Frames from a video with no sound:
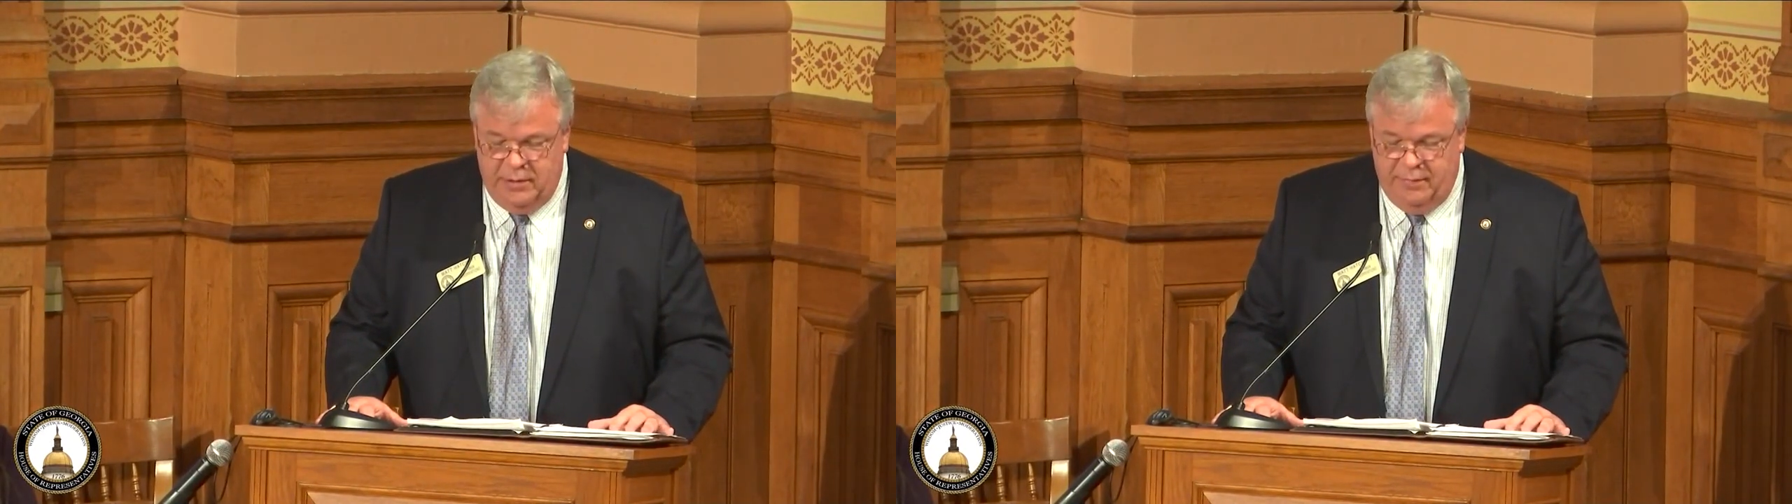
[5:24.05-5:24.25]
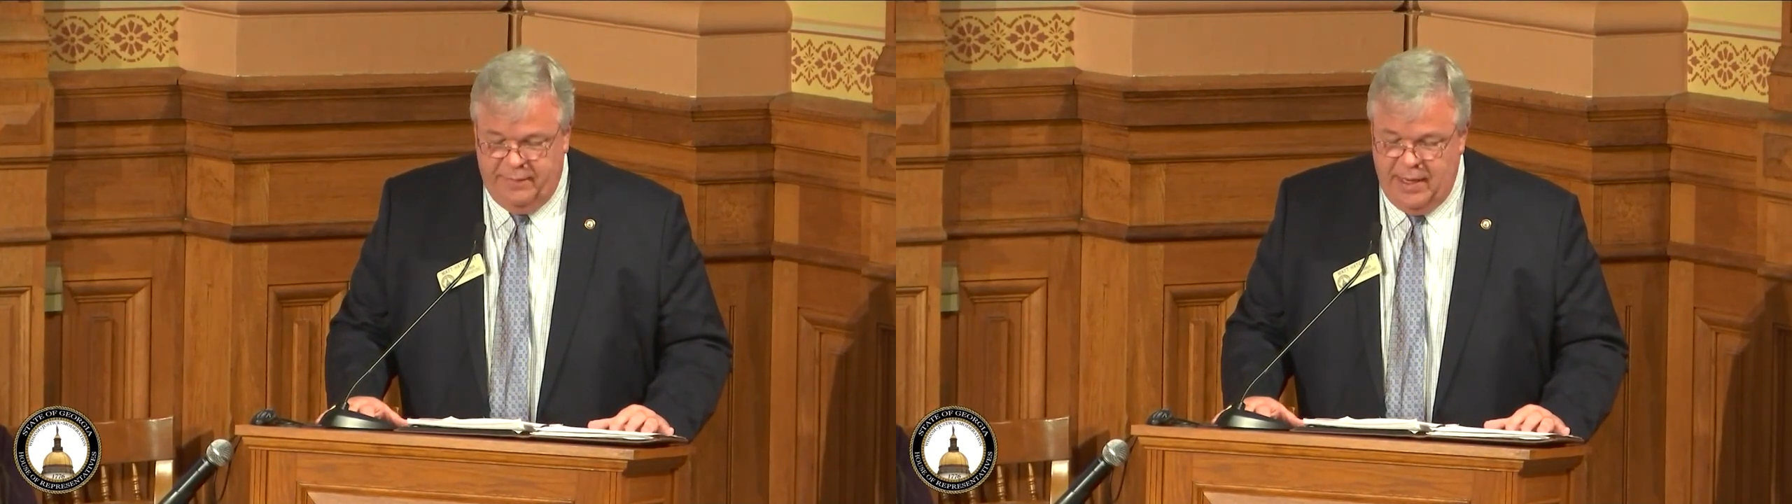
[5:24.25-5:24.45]

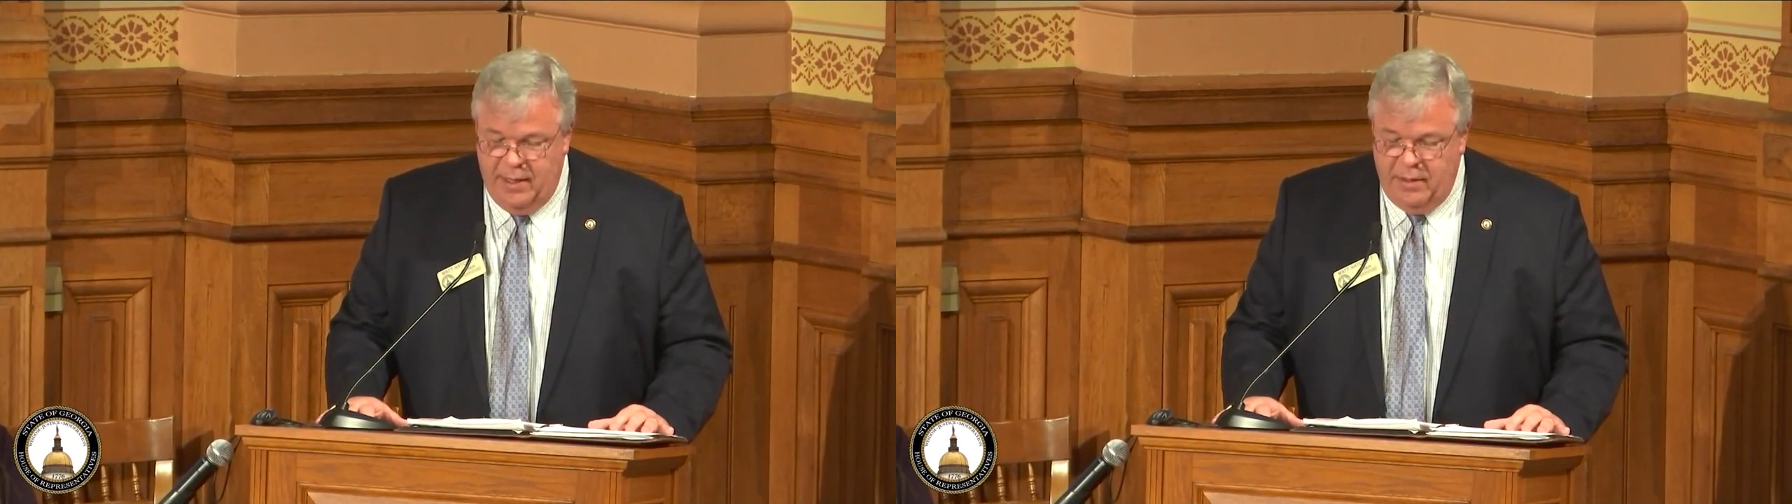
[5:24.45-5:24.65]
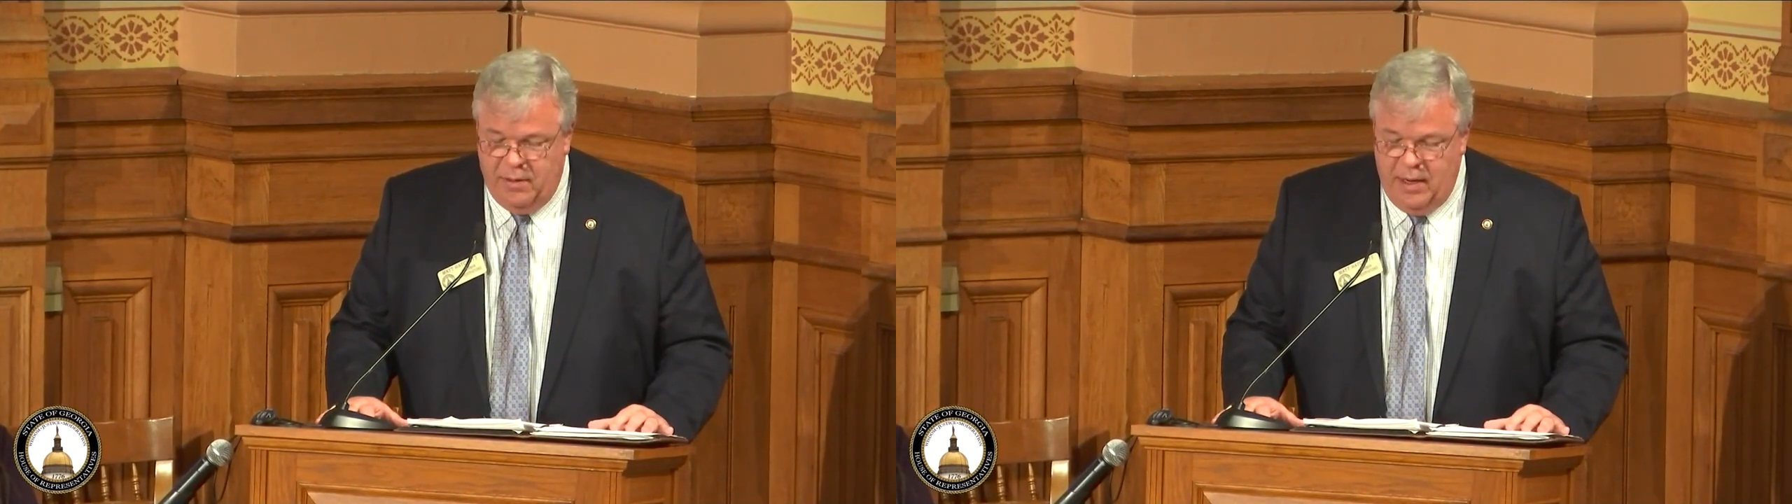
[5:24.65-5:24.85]
of
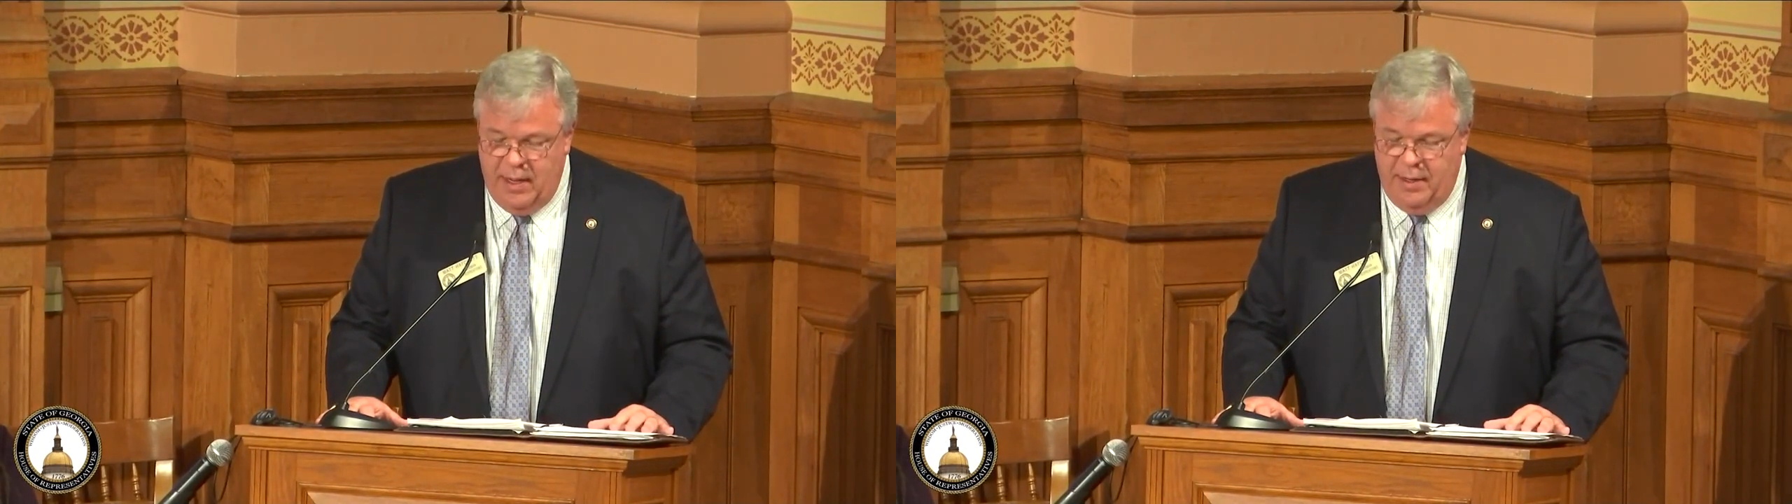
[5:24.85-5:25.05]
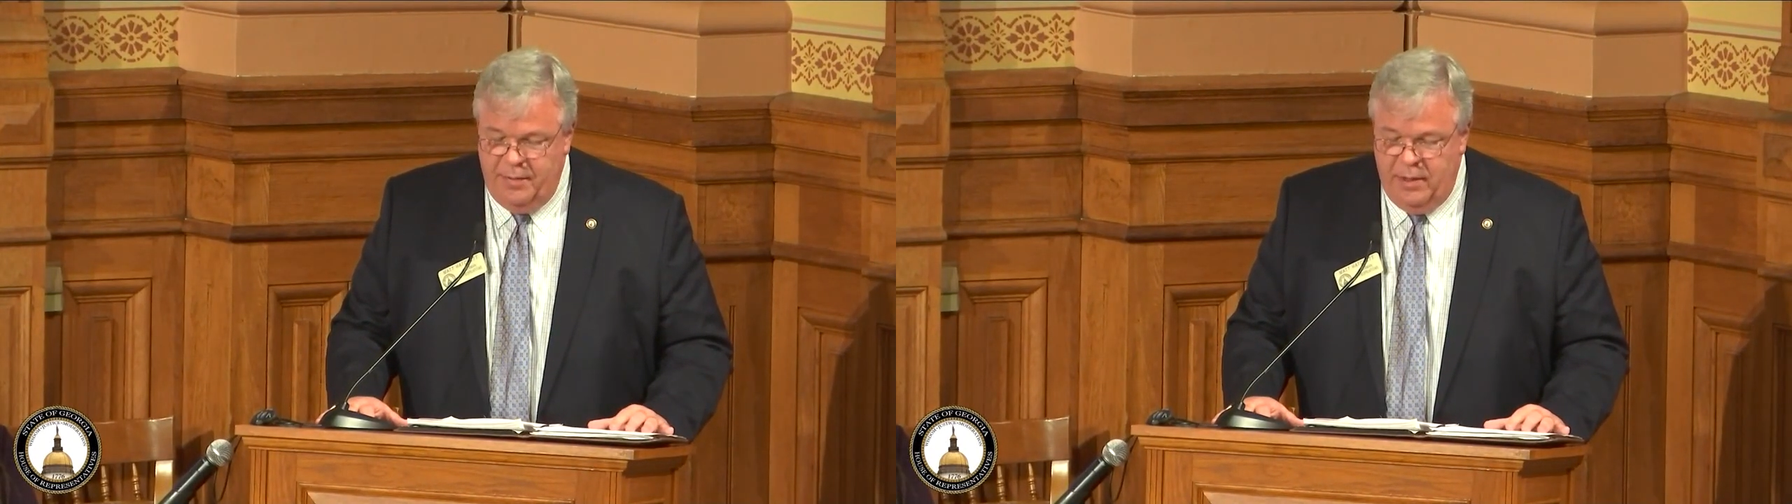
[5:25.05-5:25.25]
violent
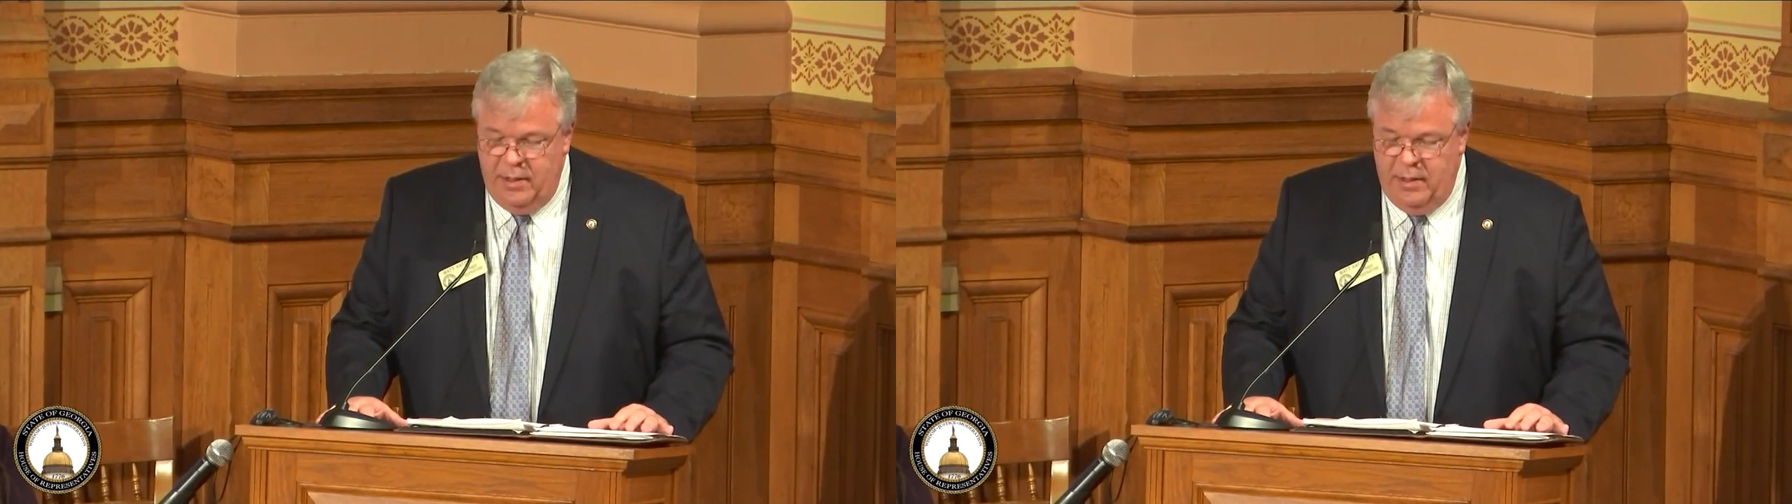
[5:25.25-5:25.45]
crime.